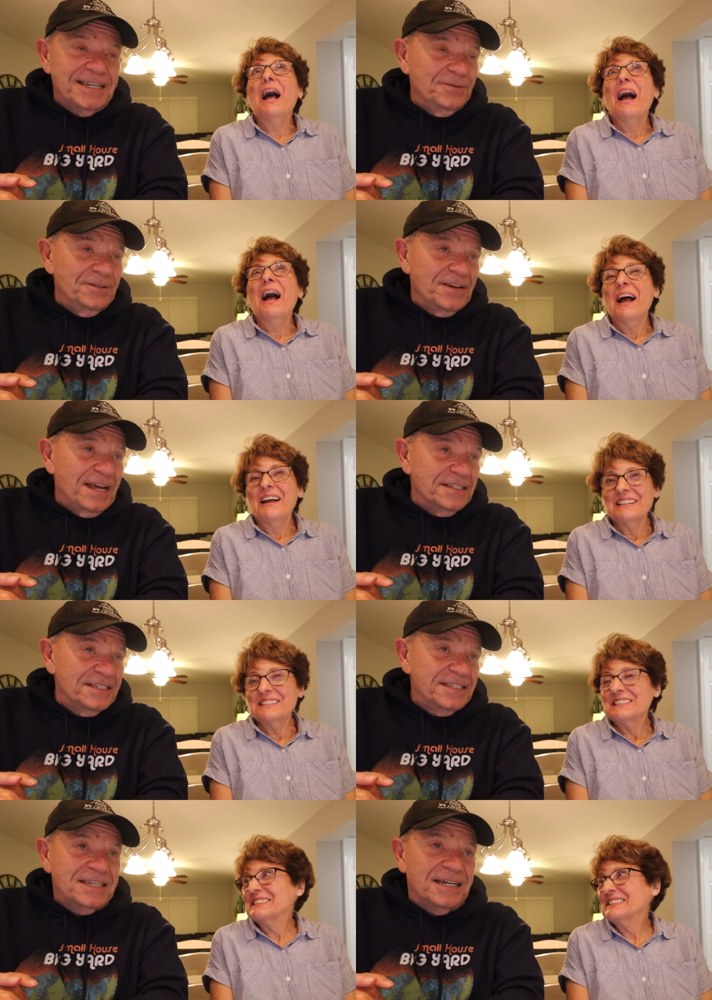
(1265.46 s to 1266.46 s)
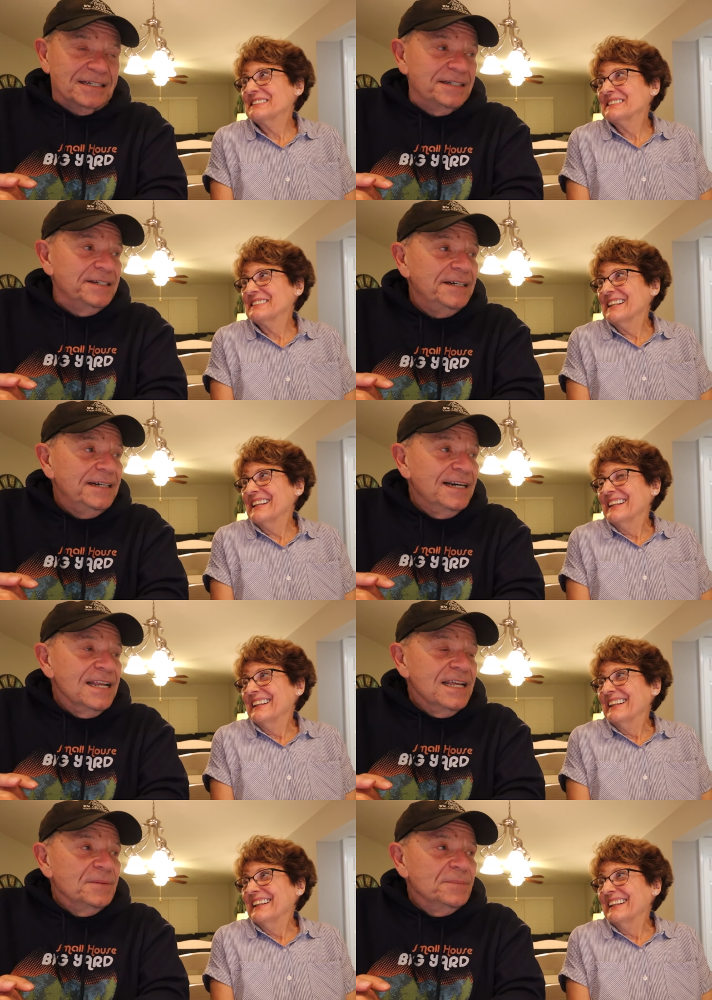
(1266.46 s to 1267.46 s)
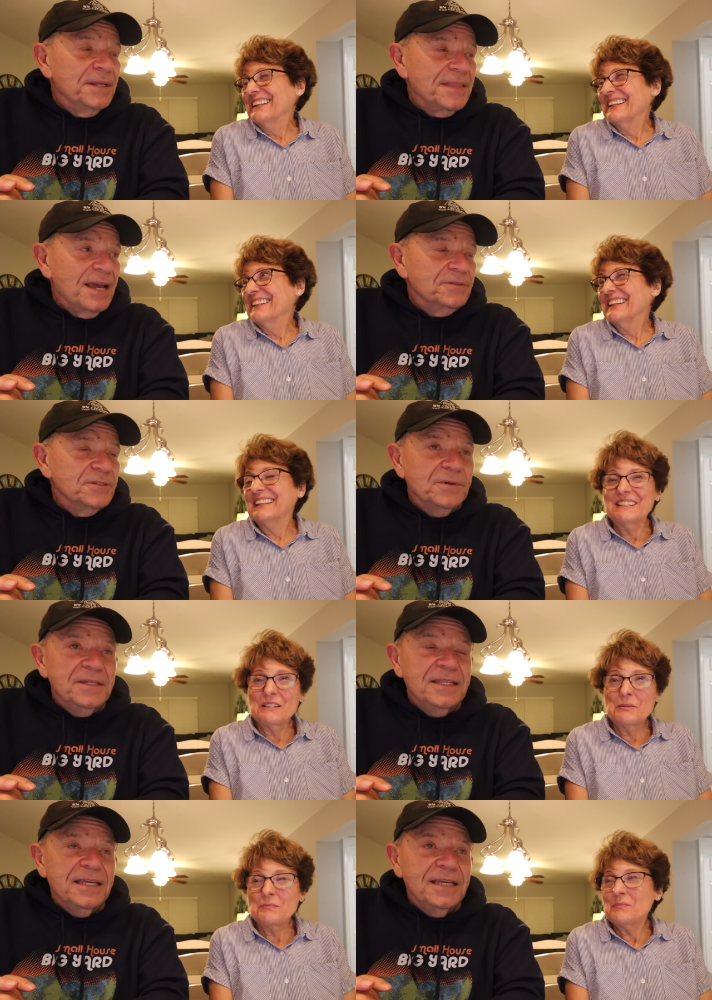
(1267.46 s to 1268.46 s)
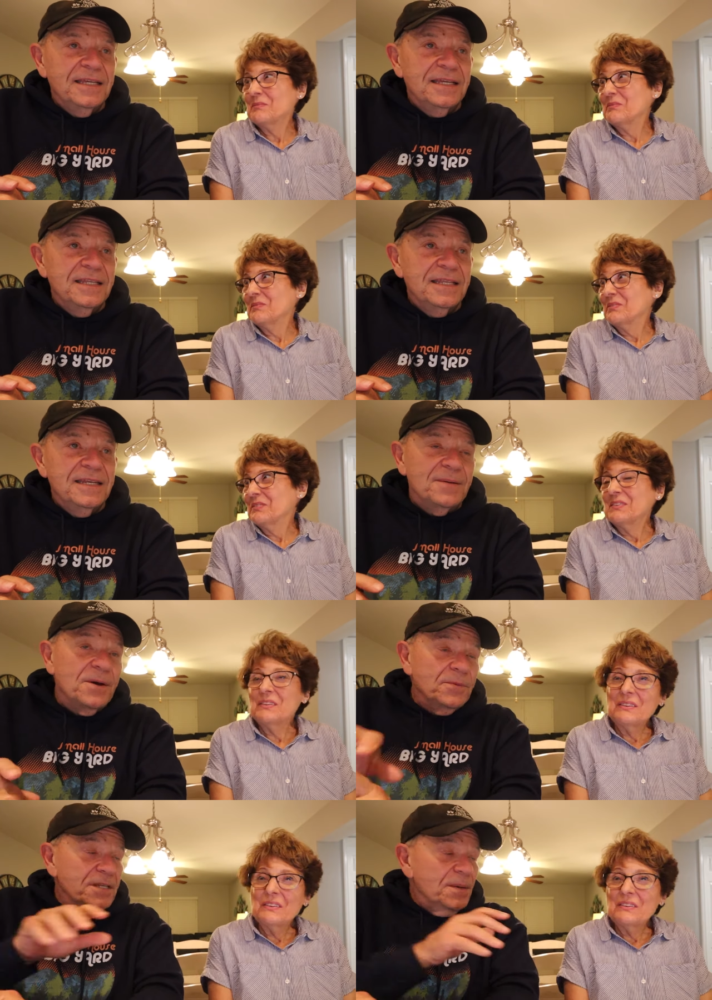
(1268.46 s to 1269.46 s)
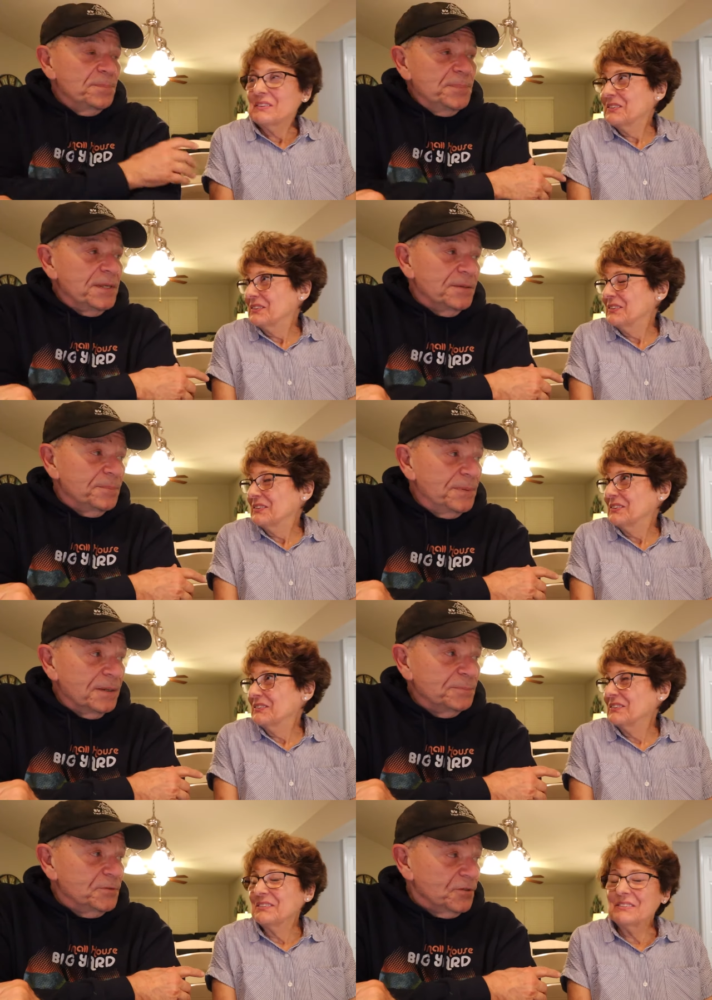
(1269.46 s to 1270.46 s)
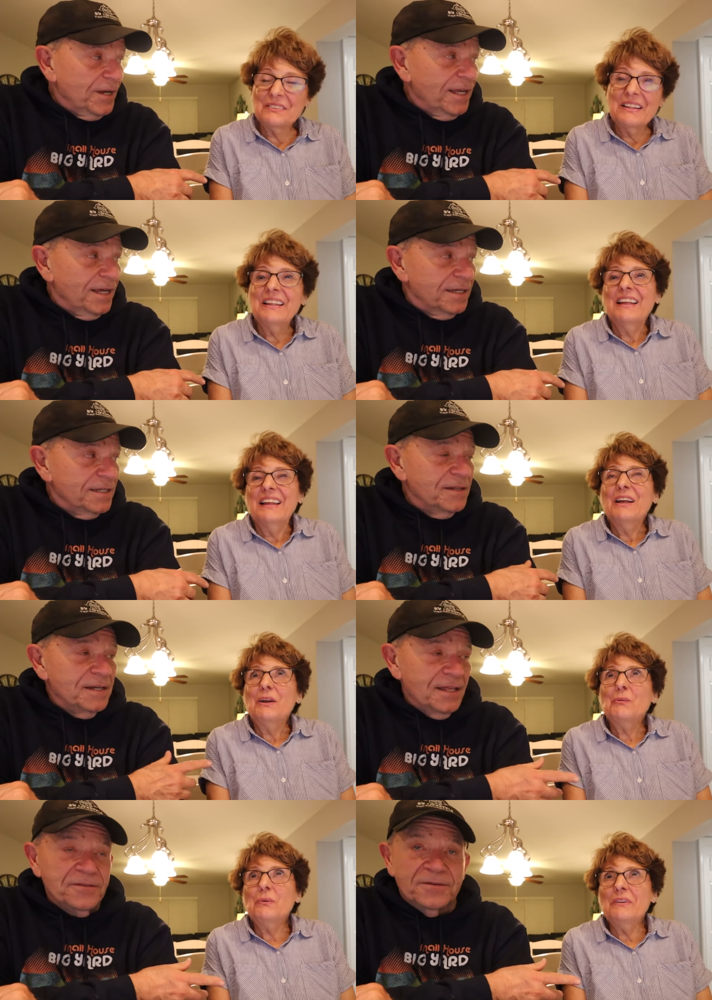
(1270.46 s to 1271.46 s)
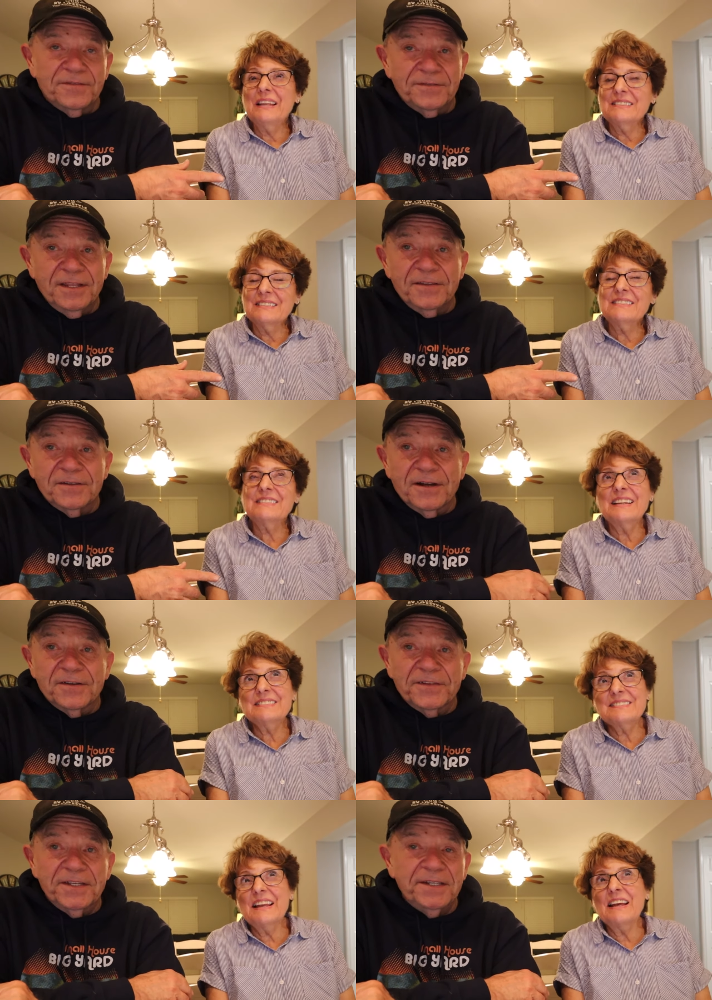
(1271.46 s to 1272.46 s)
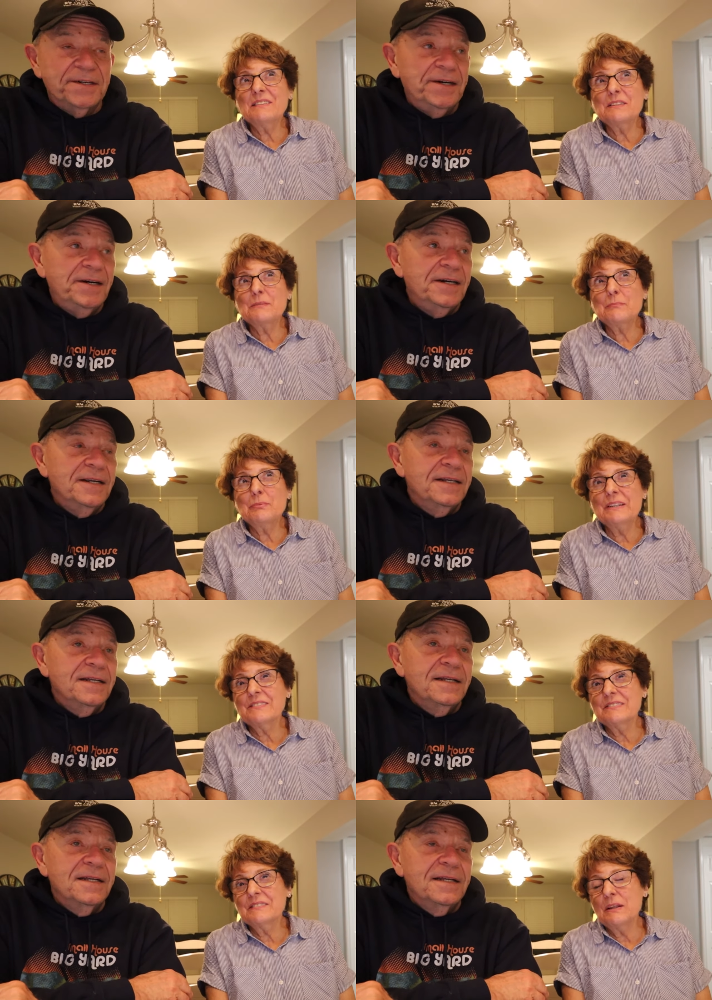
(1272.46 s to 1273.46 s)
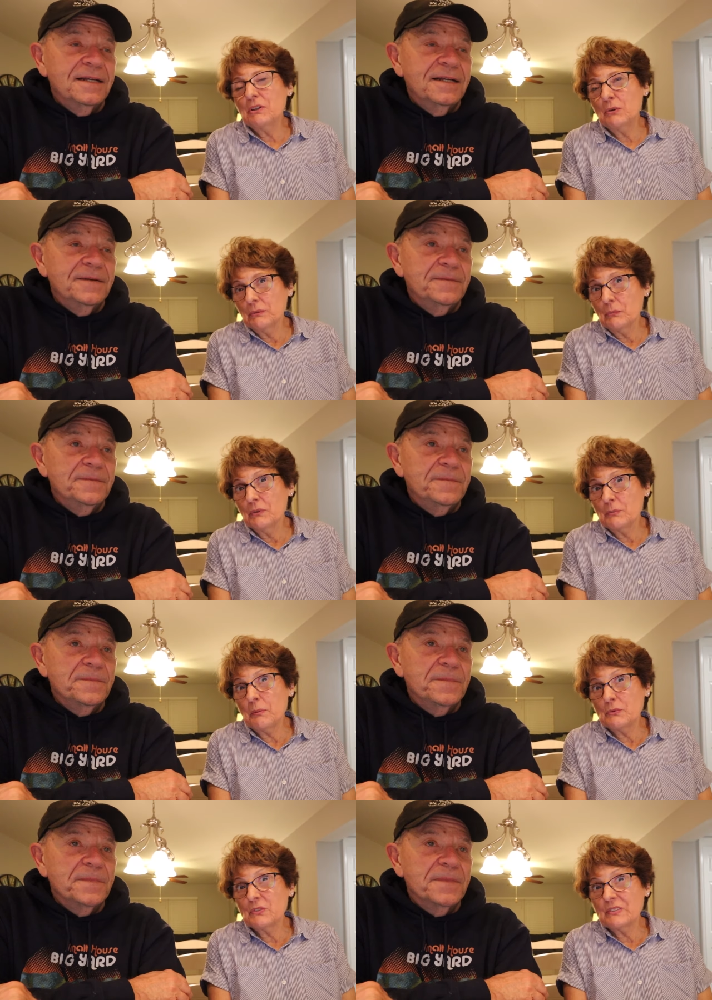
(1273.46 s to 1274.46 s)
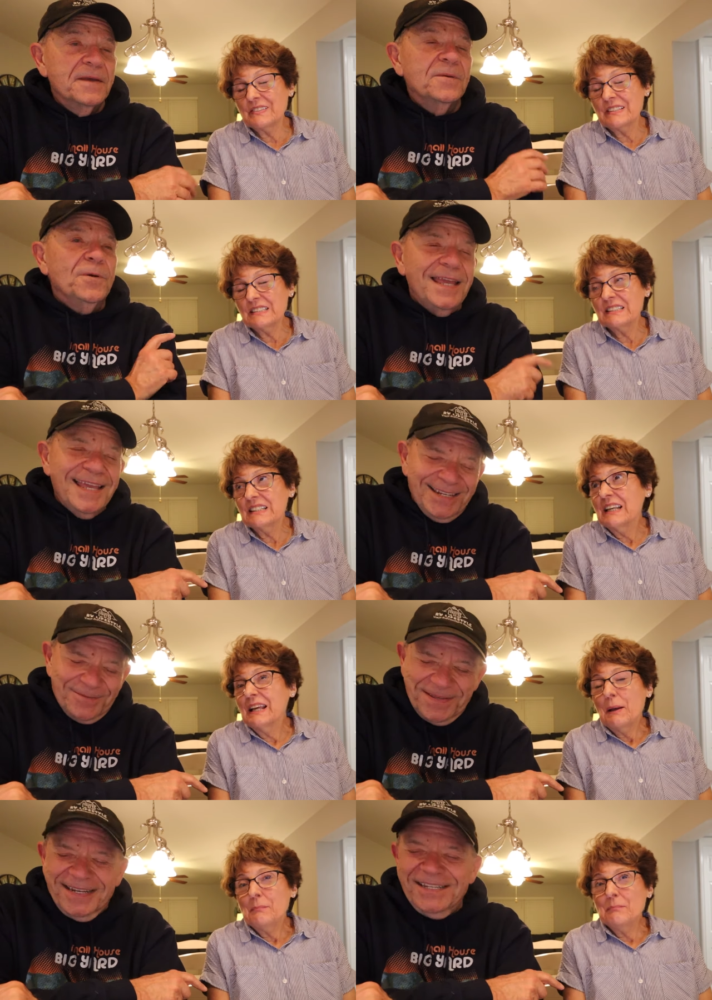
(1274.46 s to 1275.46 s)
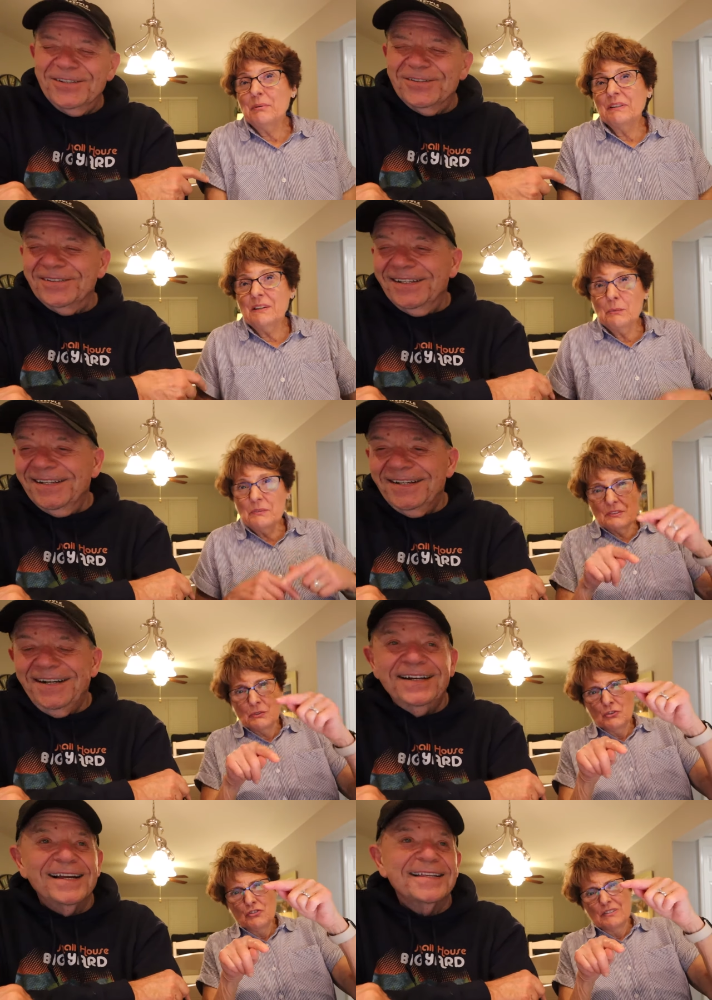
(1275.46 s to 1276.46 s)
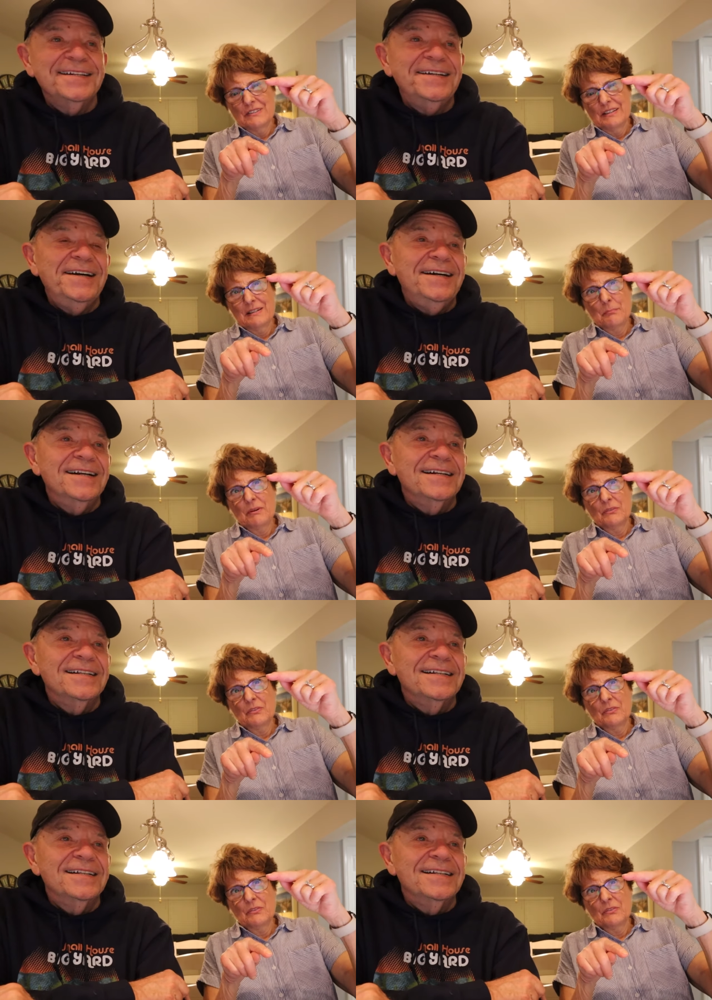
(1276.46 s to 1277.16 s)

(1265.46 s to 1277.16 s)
Speaker 1: I would have gotten stuck. But that was one thing, and then how about when you bent, bumped your head in another
Speaker 2: Well, that's because I sat in a place that you weren't supposed to sit.
Speaker 1: Wait a minute.
Speaker 2: But You're... there was a cushion like above,